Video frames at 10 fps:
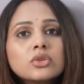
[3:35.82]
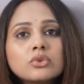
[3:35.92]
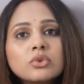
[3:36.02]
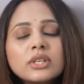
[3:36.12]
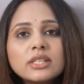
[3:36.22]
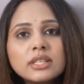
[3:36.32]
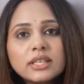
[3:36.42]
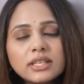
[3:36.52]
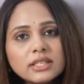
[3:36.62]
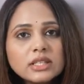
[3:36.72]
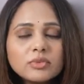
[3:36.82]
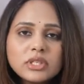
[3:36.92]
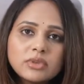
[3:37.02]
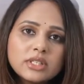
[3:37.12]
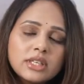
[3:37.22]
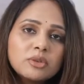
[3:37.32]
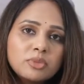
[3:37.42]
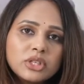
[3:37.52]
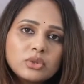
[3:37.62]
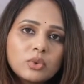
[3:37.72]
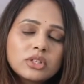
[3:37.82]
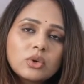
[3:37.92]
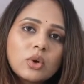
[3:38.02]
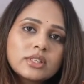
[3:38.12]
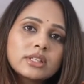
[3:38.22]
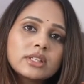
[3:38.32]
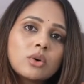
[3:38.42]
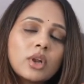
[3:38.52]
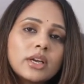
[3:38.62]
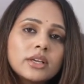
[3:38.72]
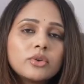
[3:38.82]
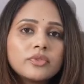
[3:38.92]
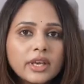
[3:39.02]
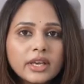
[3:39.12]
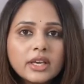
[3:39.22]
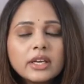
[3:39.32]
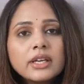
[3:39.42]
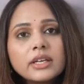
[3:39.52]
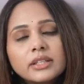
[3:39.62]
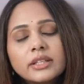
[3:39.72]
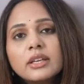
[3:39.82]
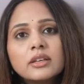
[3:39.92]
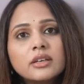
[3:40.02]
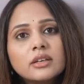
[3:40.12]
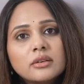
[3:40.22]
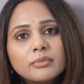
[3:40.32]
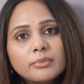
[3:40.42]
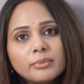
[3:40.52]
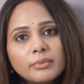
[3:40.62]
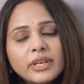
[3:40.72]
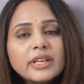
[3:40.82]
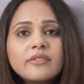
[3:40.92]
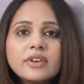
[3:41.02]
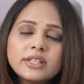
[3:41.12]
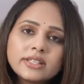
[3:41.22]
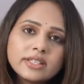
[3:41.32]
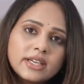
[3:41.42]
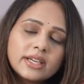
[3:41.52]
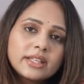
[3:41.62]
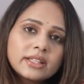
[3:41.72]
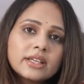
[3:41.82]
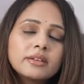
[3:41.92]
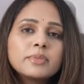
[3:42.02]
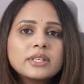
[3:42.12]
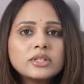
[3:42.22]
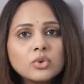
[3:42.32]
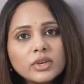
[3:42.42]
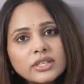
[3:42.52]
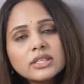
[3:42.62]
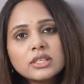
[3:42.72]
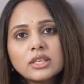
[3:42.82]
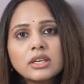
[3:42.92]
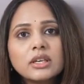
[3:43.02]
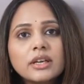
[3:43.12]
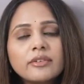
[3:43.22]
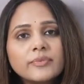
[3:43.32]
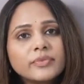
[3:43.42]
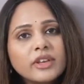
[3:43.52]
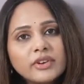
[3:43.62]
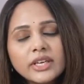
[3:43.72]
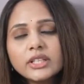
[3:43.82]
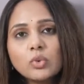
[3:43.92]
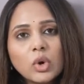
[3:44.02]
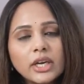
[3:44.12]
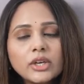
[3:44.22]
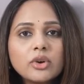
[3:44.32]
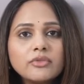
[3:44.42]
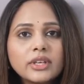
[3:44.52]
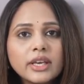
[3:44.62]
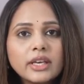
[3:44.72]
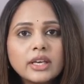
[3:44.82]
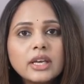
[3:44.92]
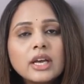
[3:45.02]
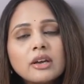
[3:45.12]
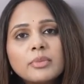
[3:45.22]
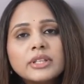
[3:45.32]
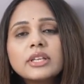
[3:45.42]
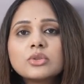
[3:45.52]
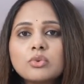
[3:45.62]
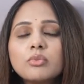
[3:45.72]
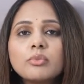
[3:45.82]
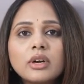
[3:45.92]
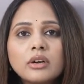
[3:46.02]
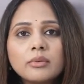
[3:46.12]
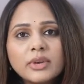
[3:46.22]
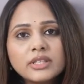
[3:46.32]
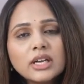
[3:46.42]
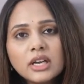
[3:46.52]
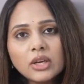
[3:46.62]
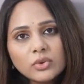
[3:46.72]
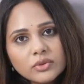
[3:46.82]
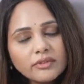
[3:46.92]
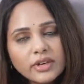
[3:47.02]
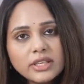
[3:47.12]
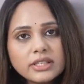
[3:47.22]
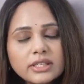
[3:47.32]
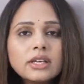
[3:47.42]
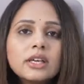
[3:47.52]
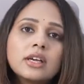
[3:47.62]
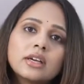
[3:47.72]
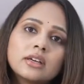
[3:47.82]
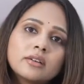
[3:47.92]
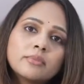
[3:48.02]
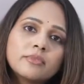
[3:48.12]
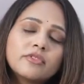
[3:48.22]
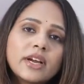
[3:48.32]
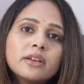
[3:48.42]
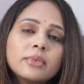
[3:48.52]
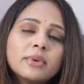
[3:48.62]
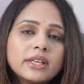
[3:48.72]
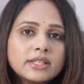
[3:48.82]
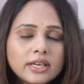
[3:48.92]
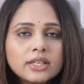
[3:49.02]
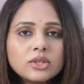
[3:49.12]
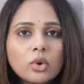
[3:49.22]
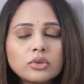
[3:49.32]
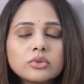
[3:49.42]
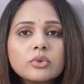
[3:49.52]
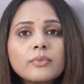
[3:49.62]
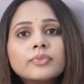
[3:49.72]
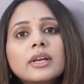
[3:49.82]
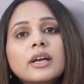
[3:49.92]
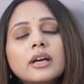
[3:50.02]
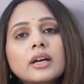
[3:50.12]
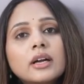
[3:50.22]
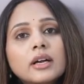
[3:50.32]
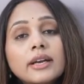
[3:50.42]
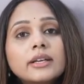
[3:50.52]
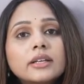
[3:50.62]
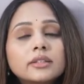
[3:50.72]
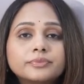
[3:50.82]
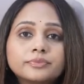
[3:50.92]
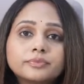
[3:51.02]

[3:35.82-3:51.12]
So these are the reasons which we see in PCOS causing the quality of the egg. There are many evidences stating that PCOS is affecting the quality of the egg, but there is no major conclusive evidence found in many studies also. And